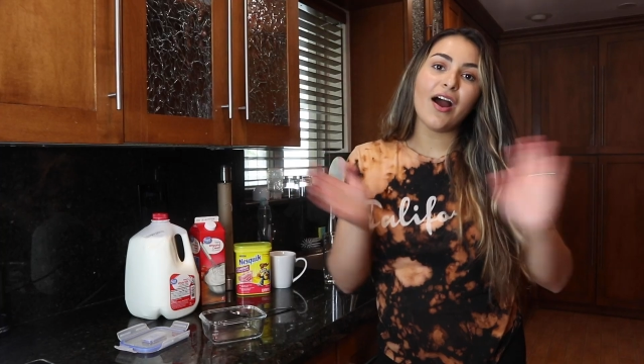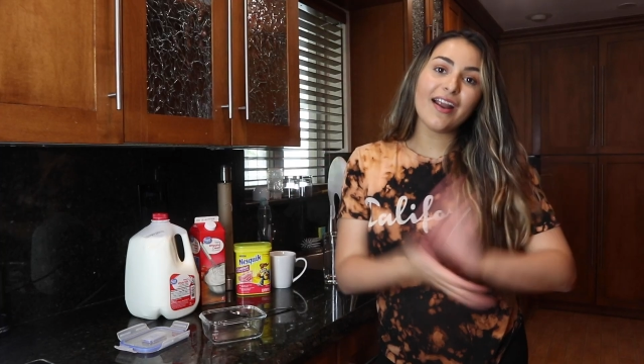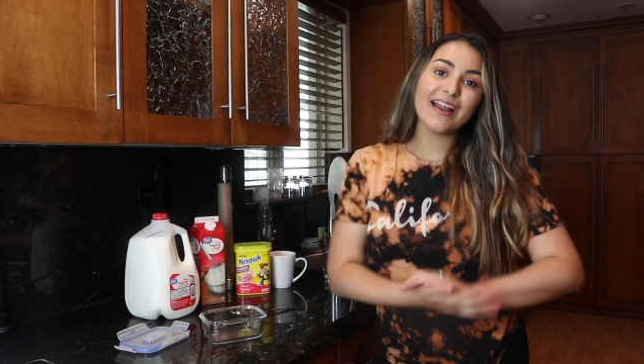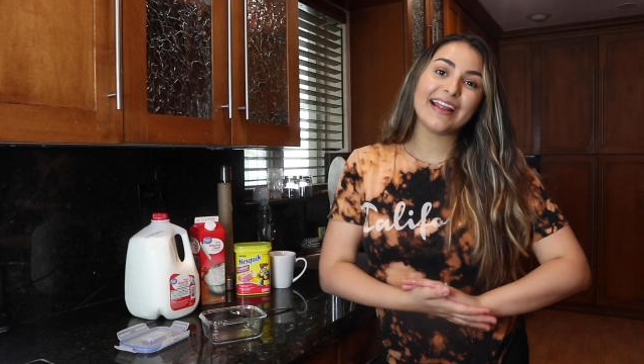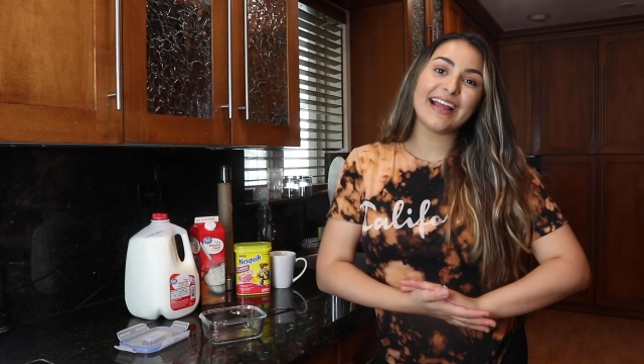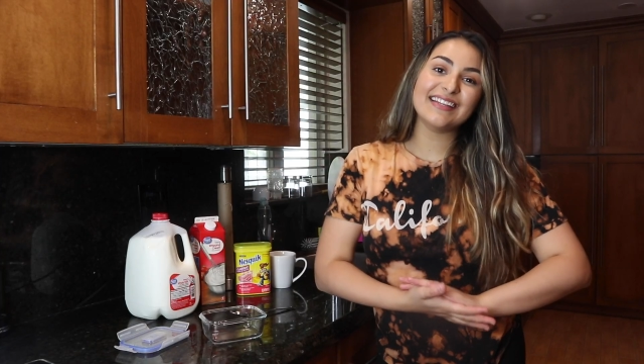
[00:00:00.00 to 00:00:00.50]

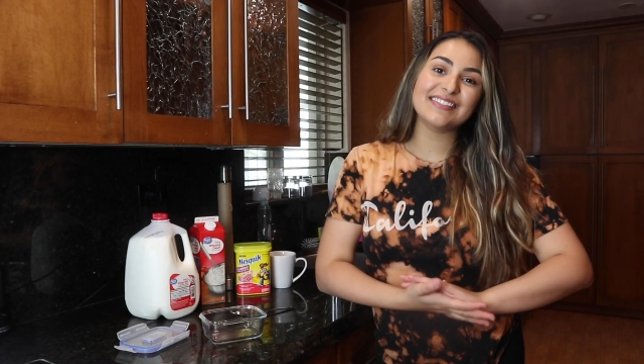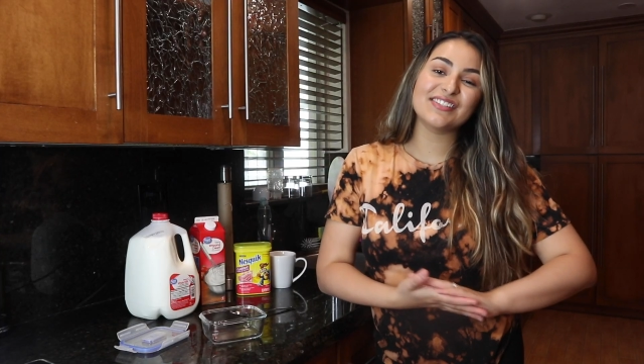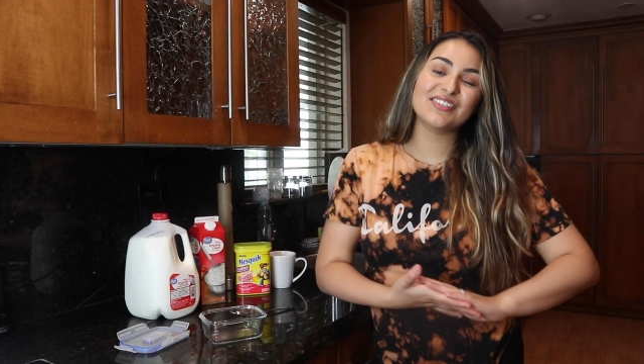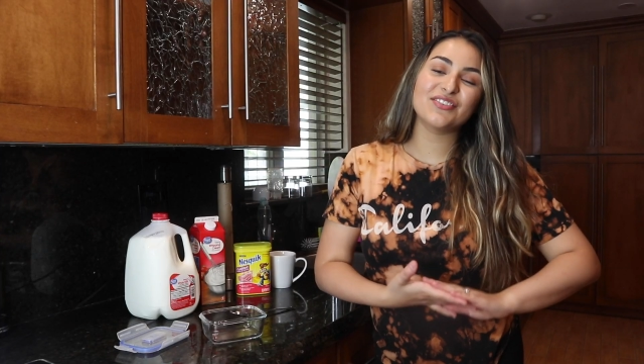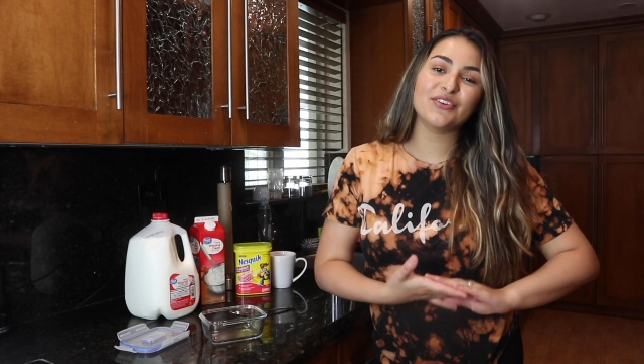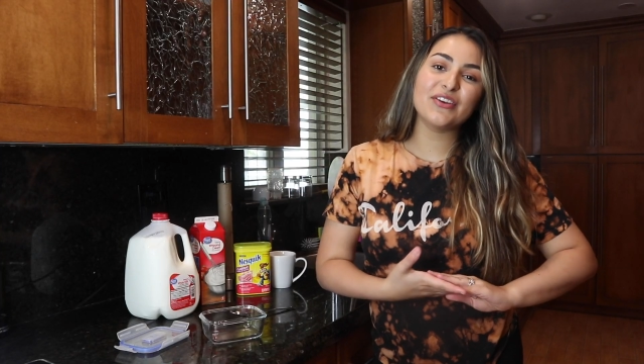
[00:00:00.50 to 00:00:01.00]
Alright guys,
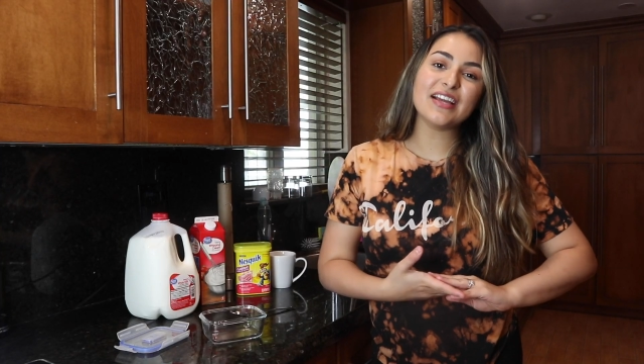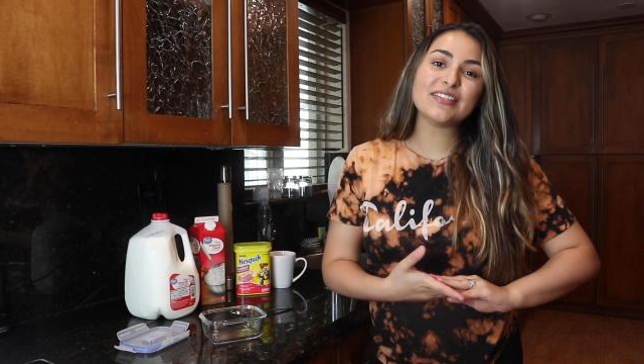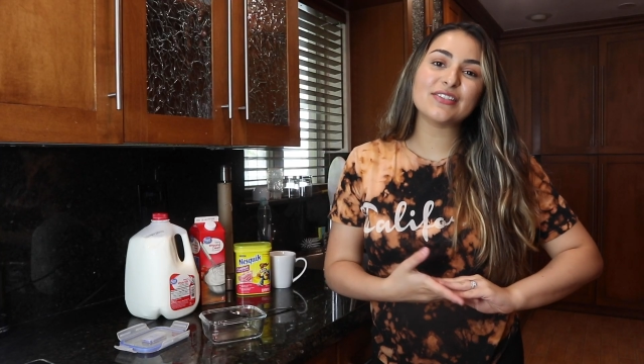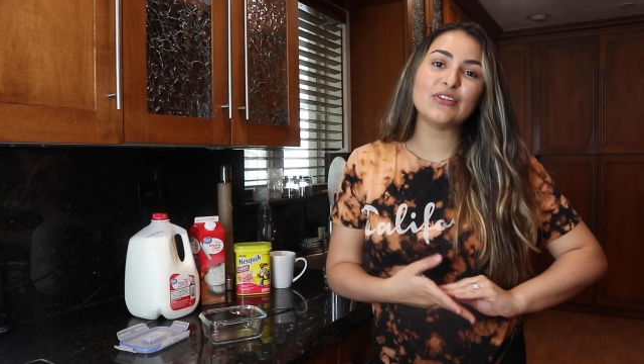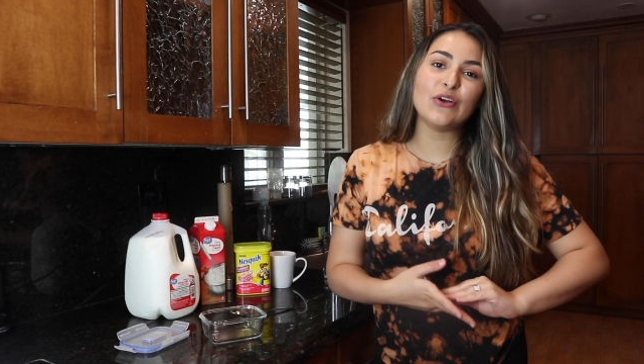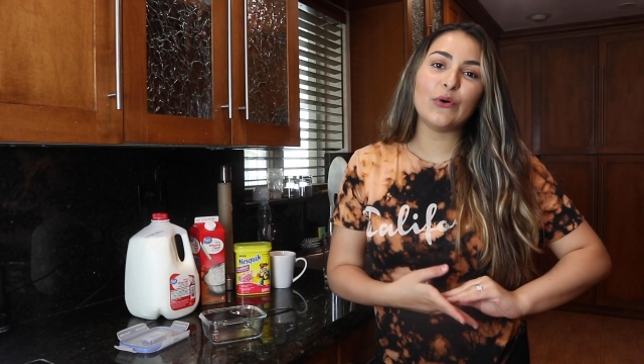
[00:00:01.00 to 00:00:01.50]
so you
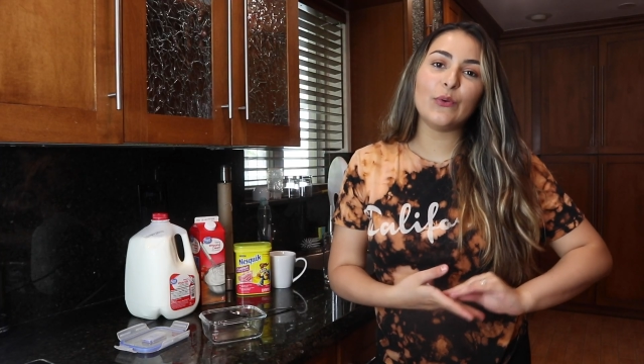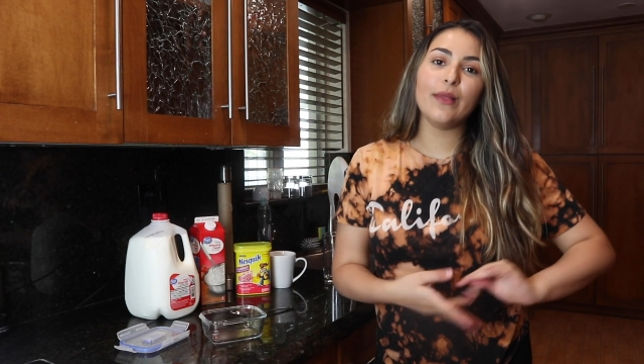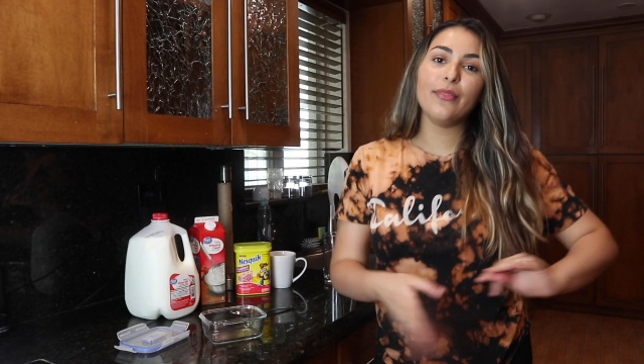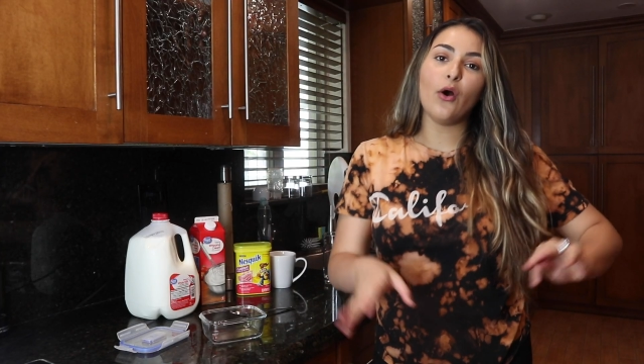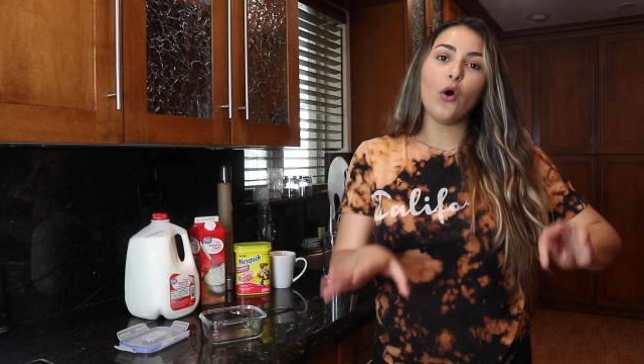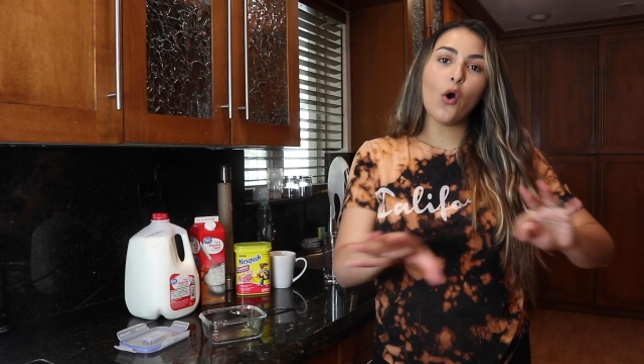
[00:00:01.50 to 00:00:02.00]
guys
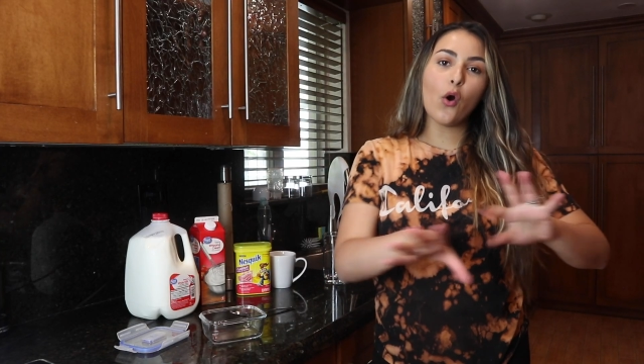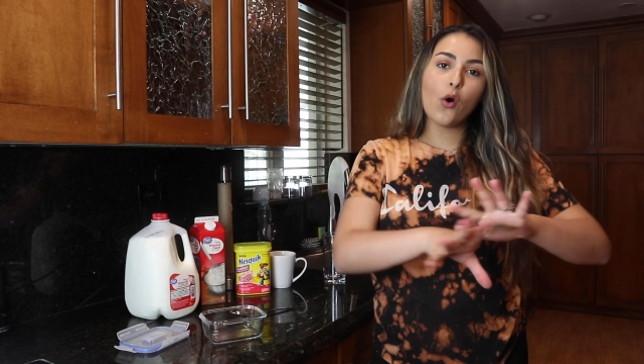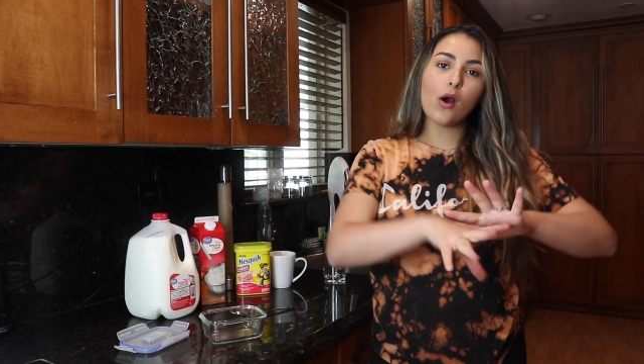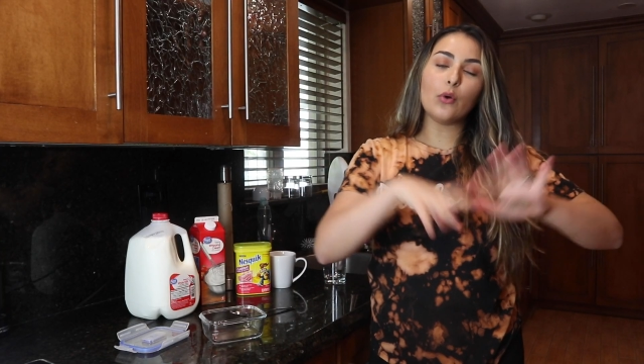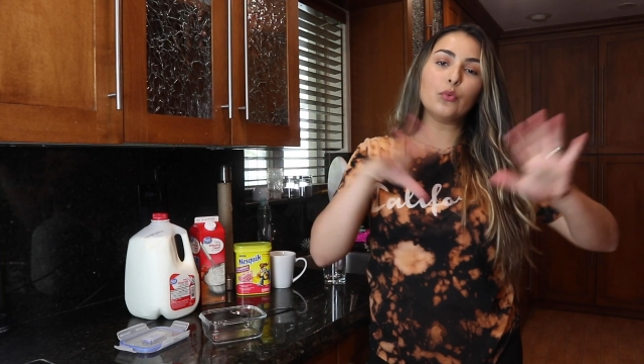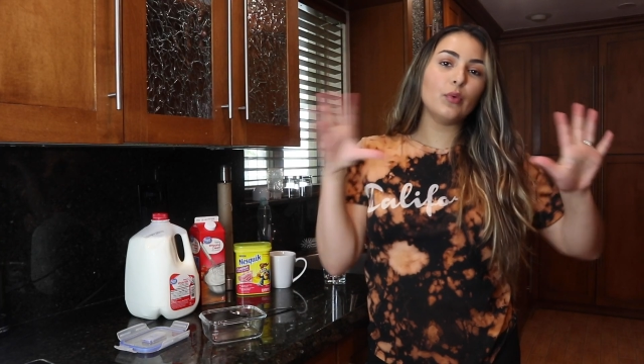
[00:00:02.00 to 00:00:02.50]
know the
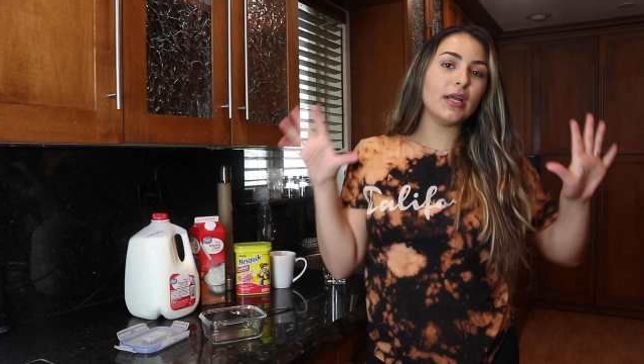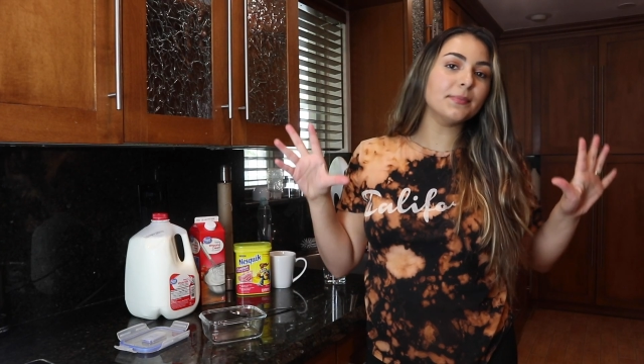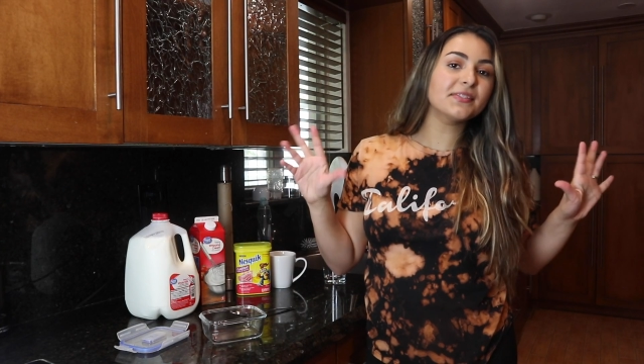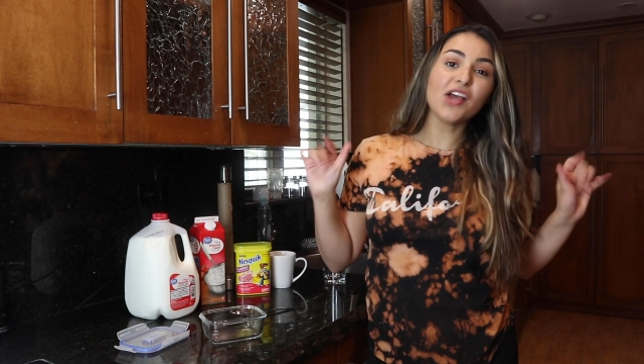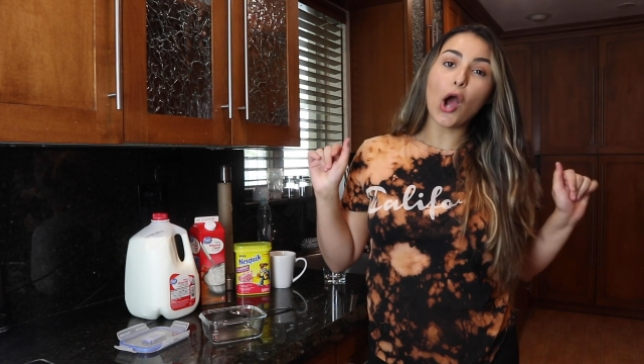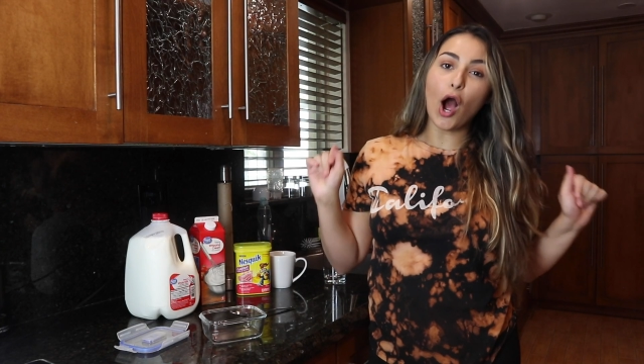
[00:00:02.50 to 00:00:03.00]
whole
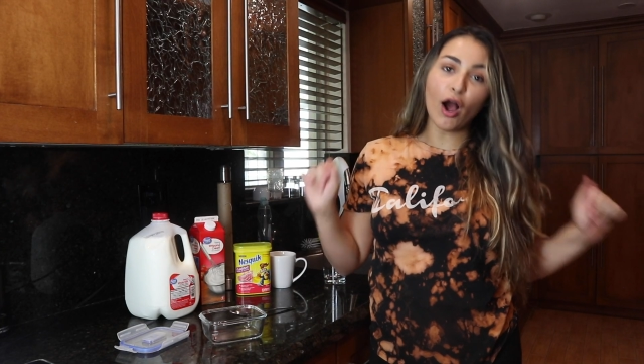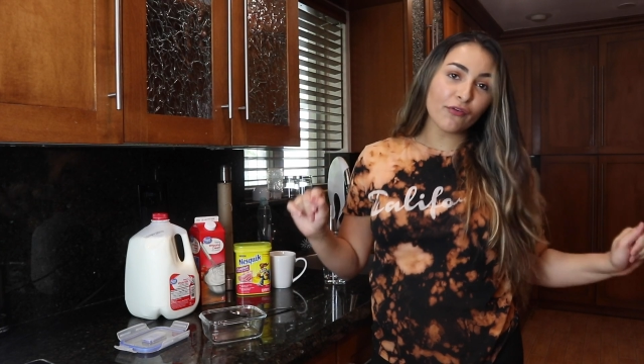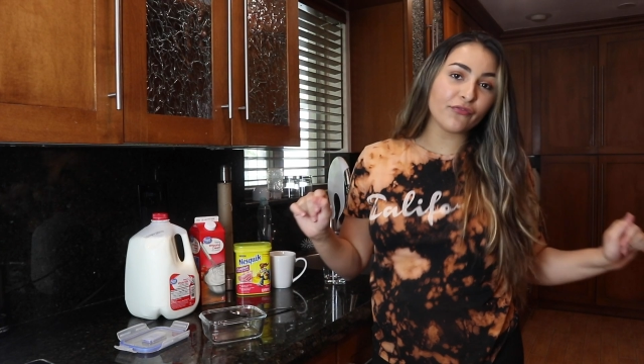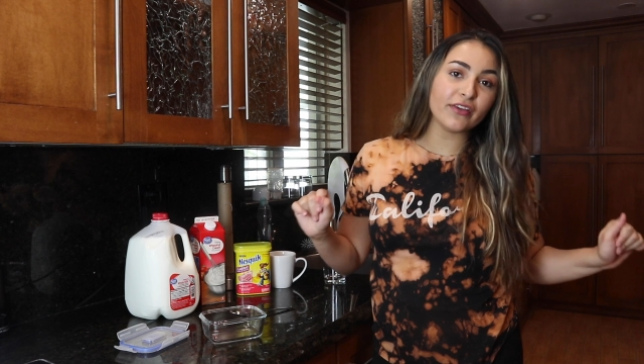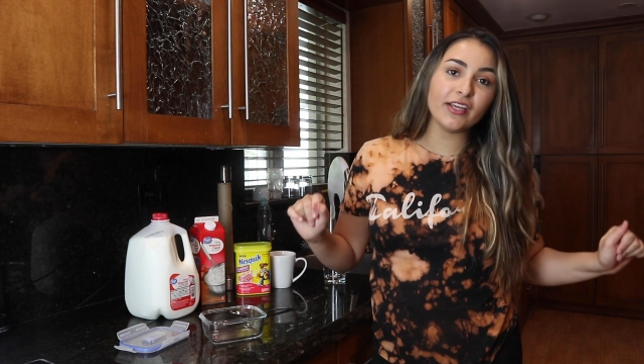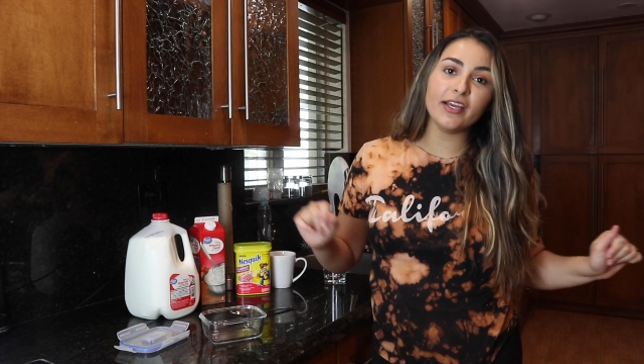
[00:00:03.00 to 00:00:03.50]
whipped
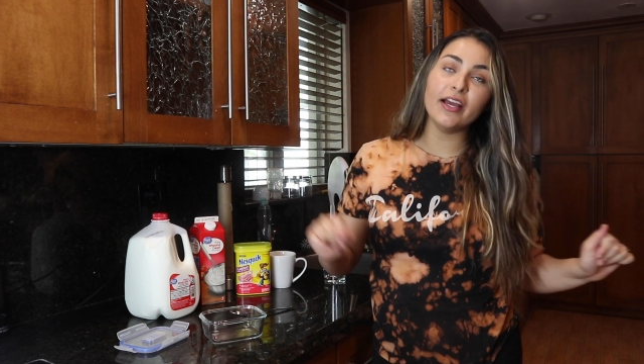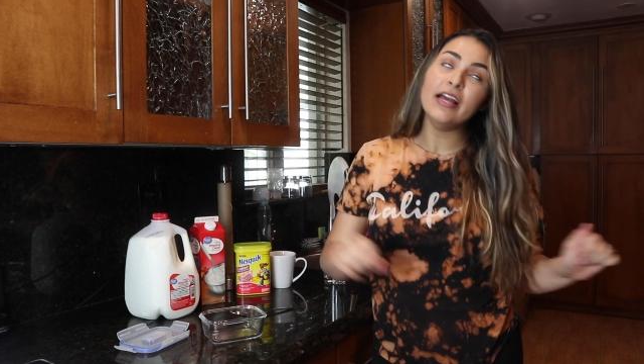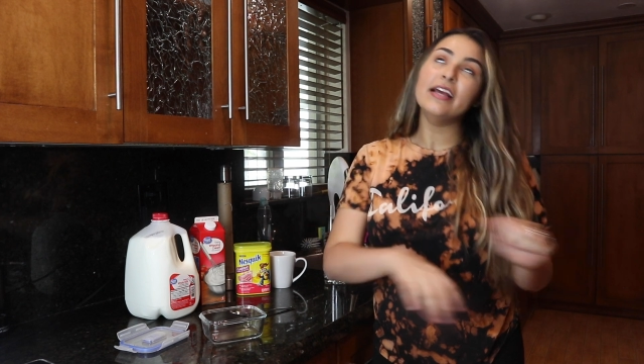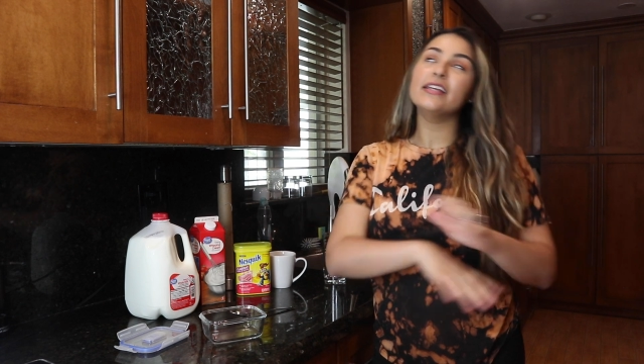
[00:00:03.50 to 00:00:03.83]
coffee